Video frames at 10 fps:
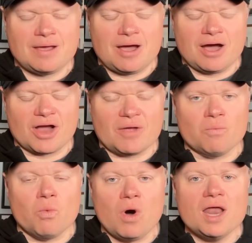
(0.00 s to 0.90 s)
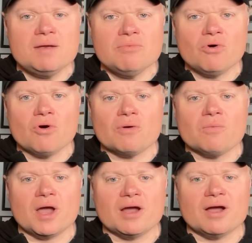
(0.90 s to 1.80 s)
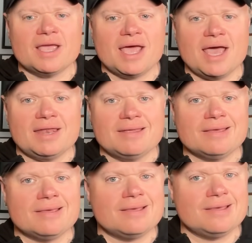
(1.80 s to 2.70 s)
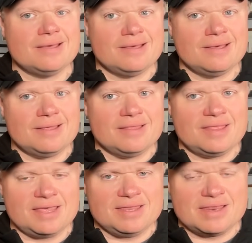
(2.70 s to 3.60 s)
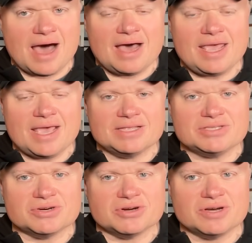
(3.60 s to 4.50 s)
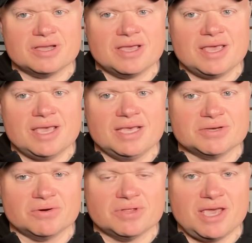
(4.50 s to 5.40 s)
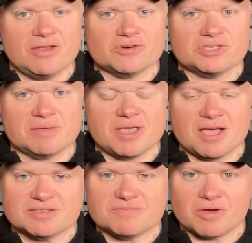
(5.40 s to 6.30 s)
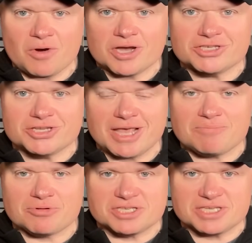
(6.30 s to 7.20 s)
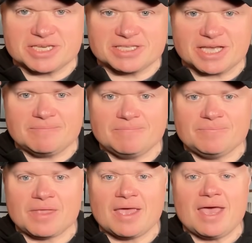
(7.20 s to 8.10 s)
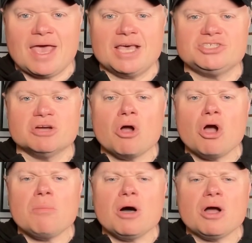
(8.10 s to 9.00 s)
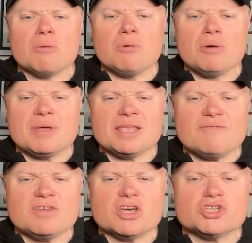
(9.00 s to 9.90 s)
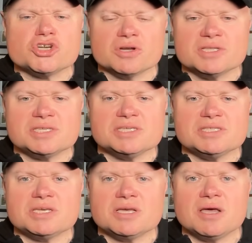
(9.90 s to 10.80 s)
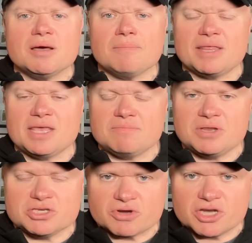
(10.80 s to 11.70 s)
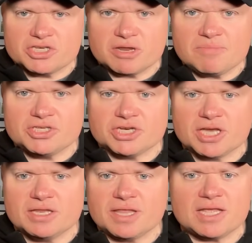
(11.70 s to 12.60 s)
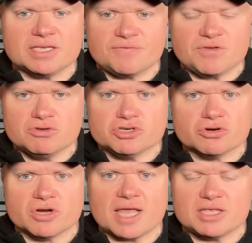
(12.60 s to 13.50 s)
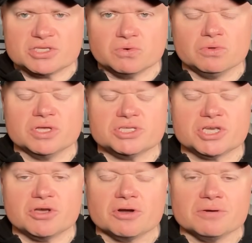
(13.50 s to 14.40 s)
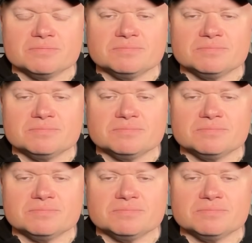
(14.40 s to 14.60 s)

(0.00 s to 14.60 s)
All right, one more where, again, the non-answer is only interesting because of the question that precedes it. Has Jim Harbaugh, Harbaugh been given assurances by the administration at Michigan that his future at the school is secure?